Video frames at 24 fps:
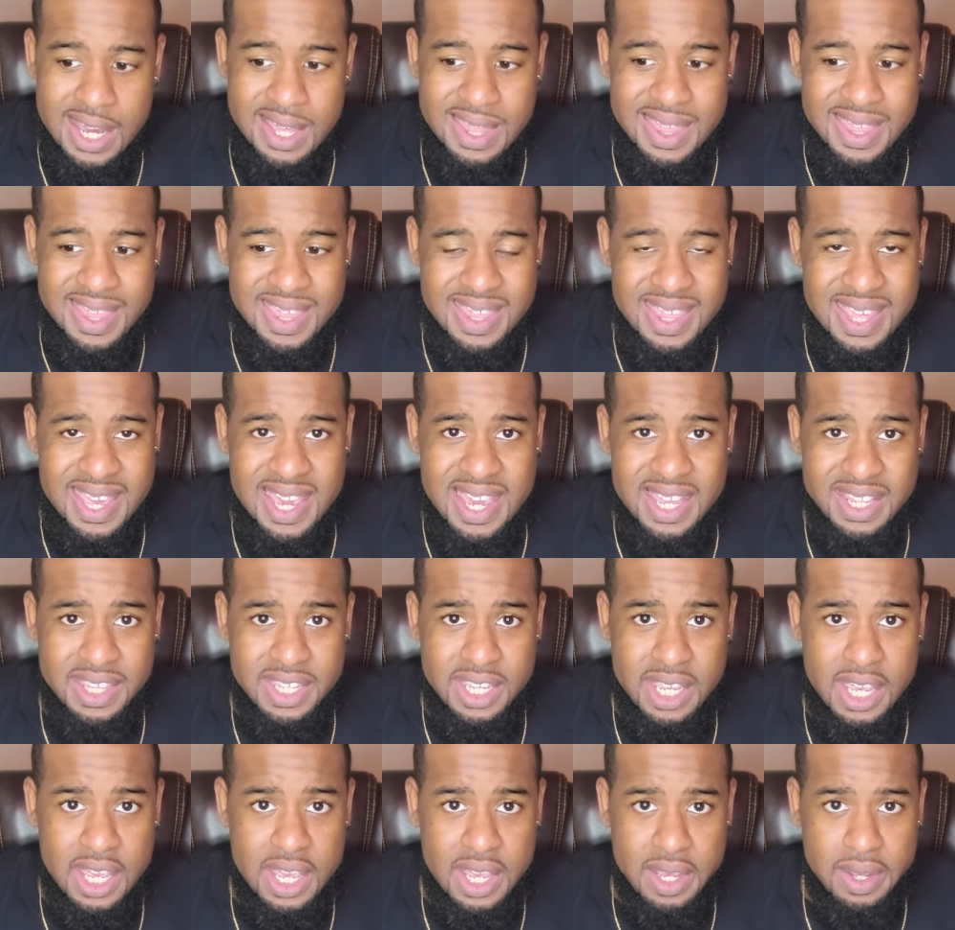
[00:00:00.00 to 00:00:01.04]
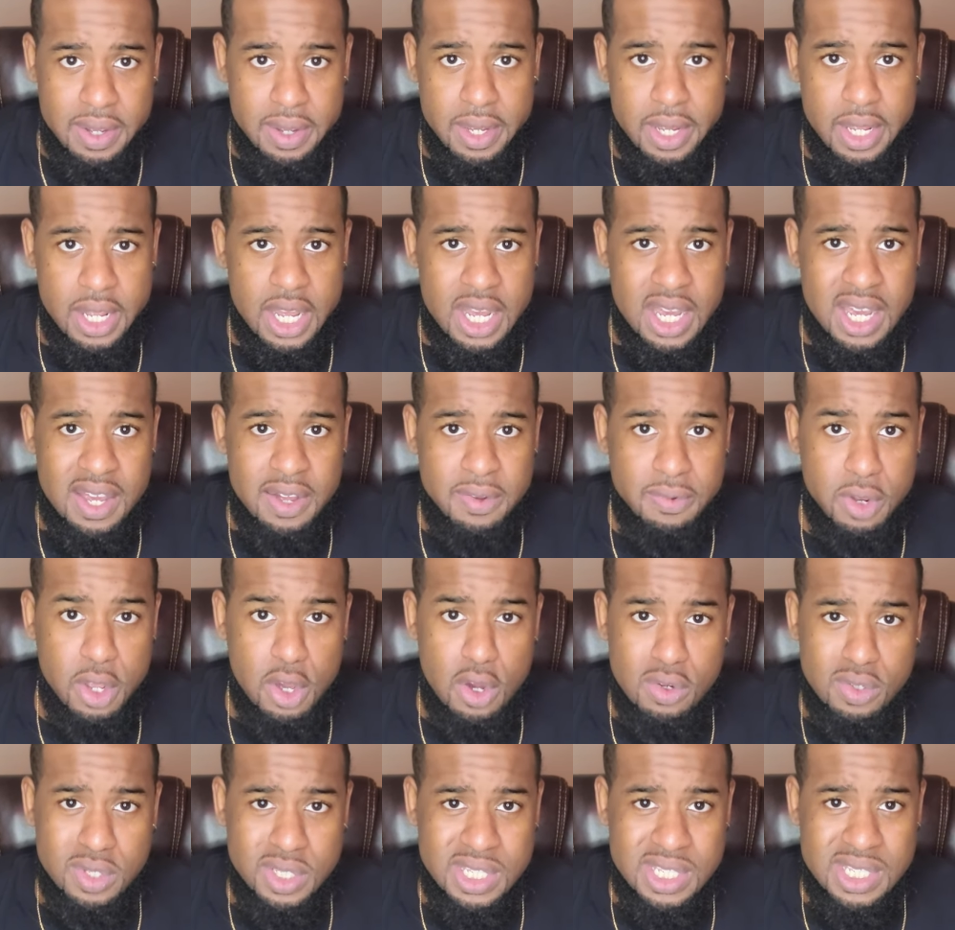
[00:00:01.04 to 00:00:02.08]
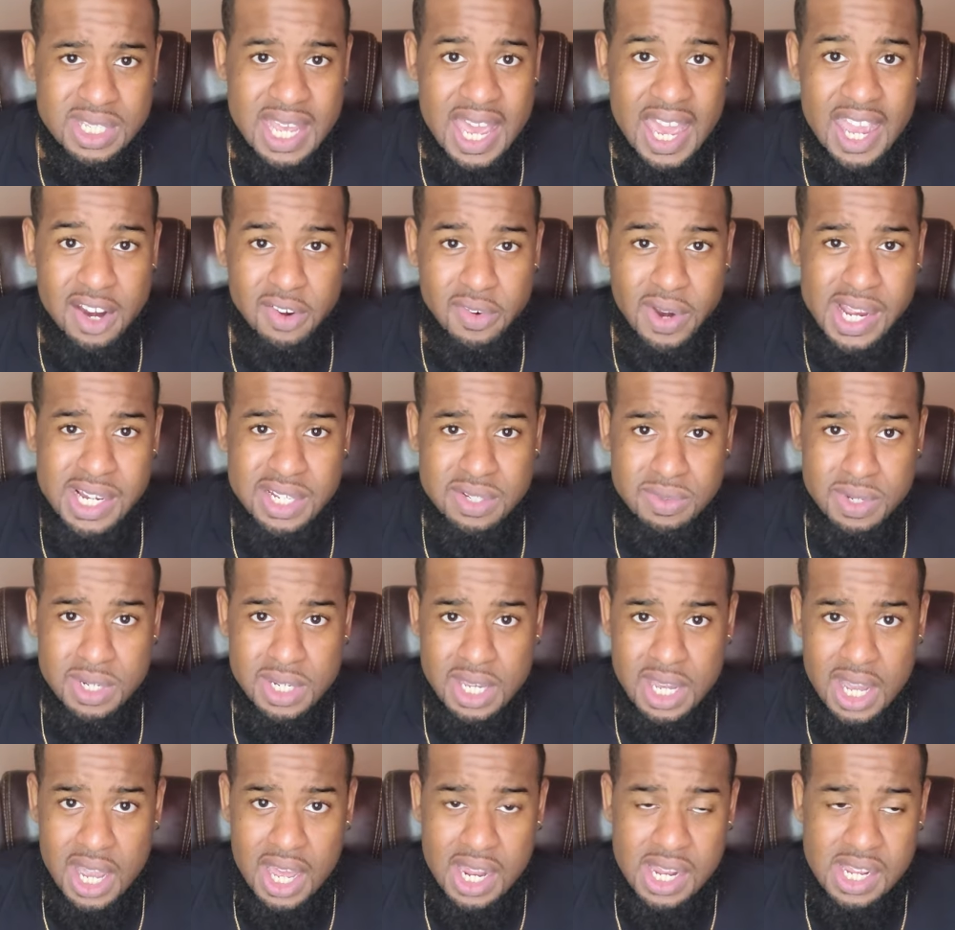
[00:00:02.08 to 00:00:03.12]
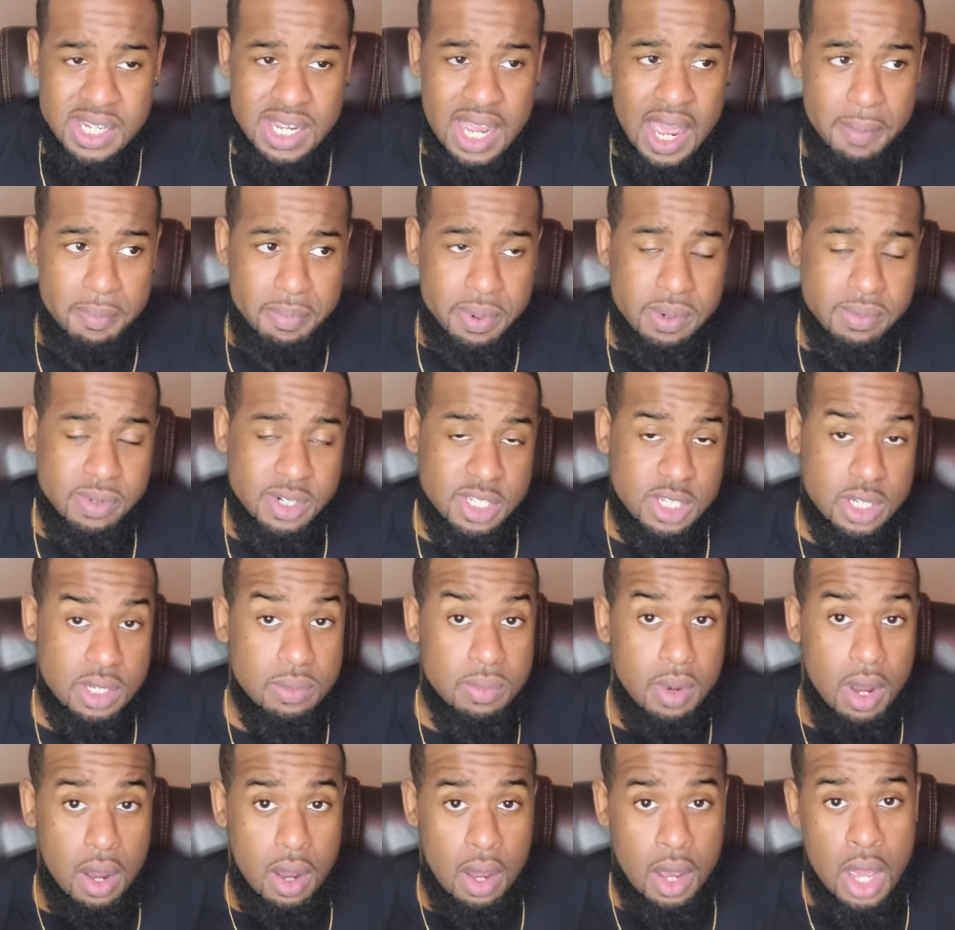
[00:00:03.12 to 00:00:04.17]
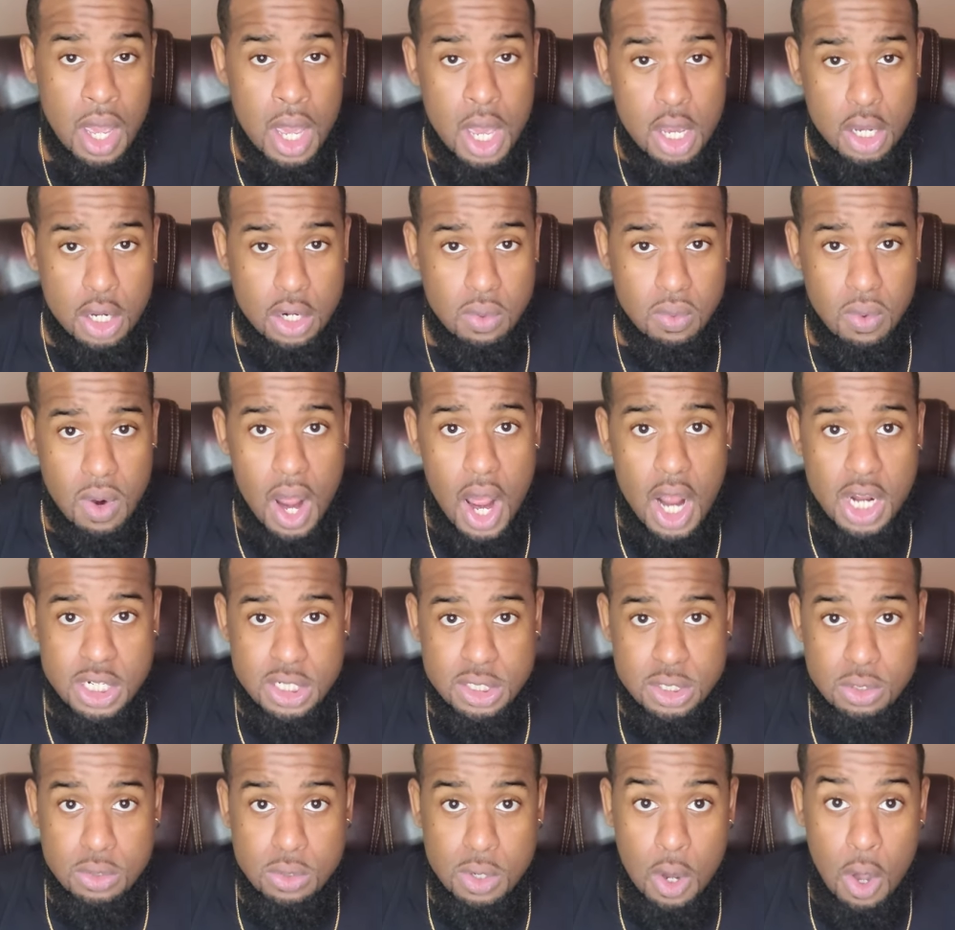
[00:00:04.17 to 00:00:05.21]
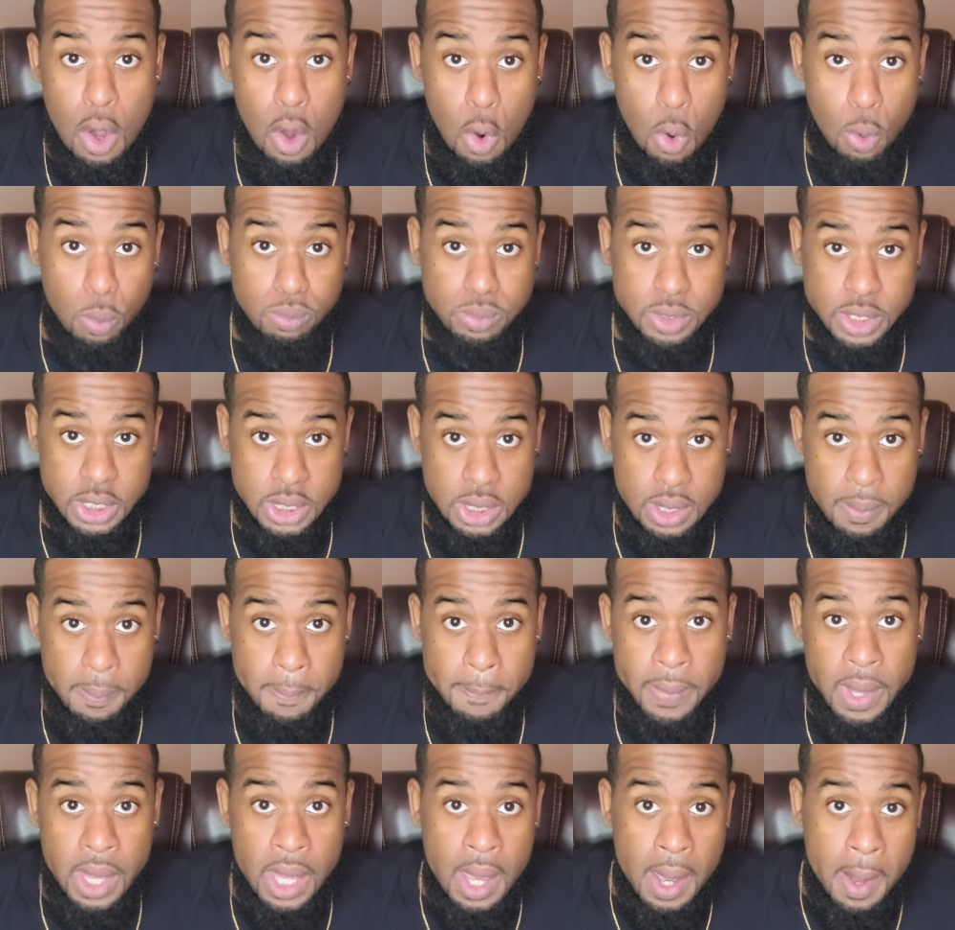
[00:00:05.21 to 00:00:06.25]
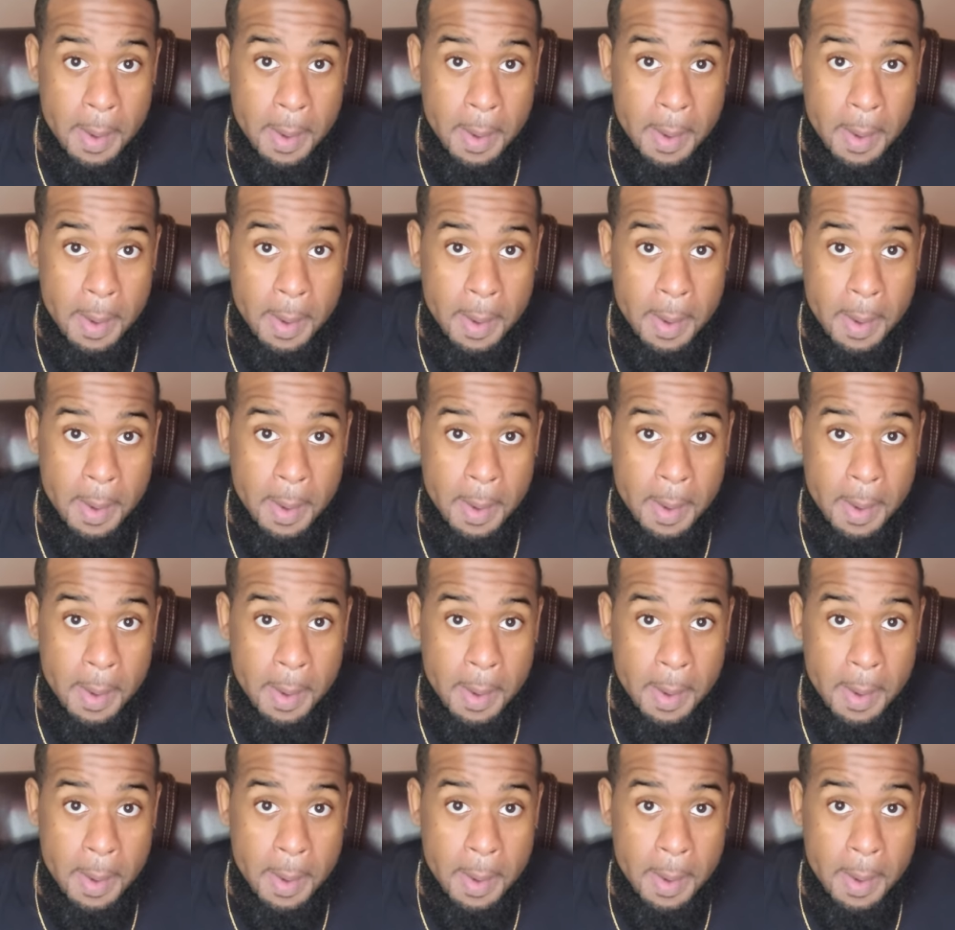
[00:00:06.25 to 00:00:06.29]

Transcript: Other than that, no, since I graduated college, I pretty much turned my garage into a home gym.